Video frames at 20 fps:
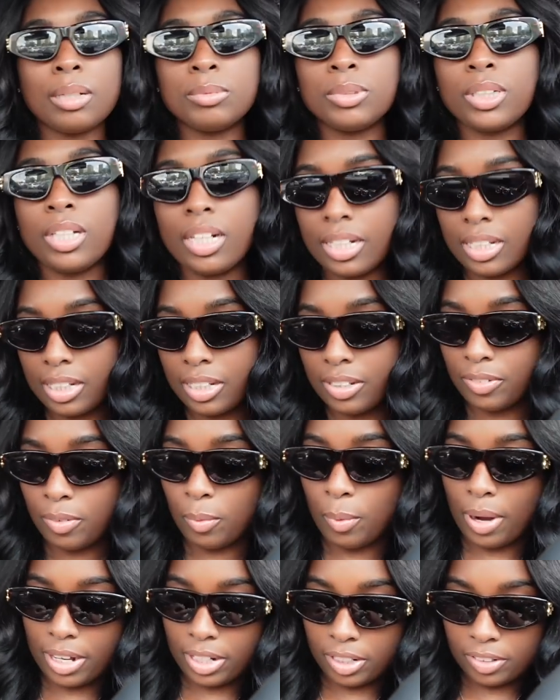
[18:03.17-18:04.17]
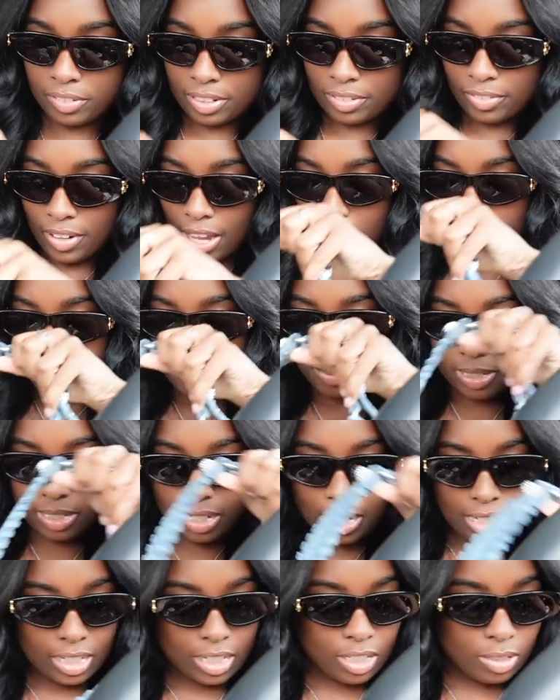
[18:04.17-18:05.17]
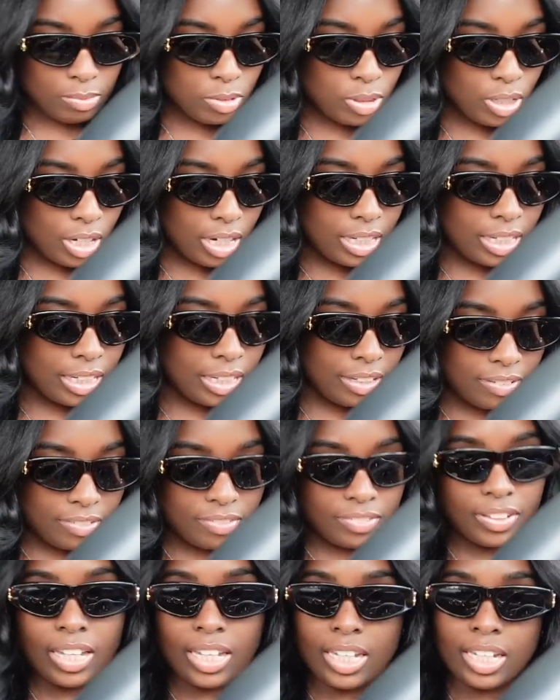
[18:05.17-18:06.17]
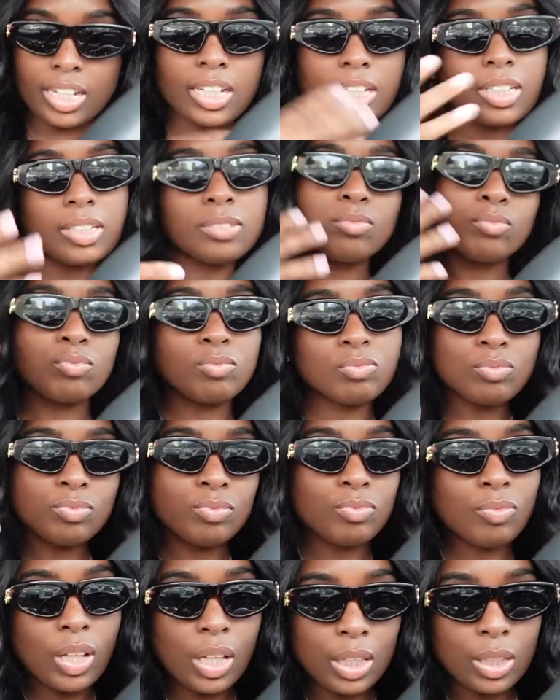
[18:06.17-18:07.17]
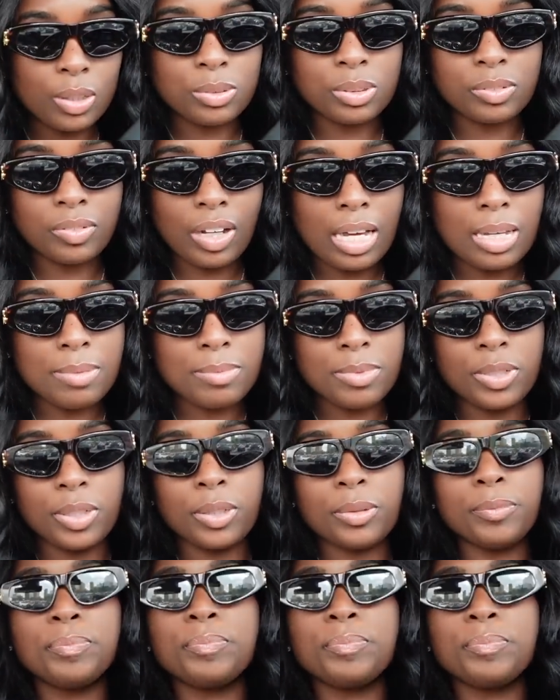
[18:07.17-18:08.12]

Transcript: I'm trying to give winery vibes. Like, I'm trying to give, like, those vibes, you know?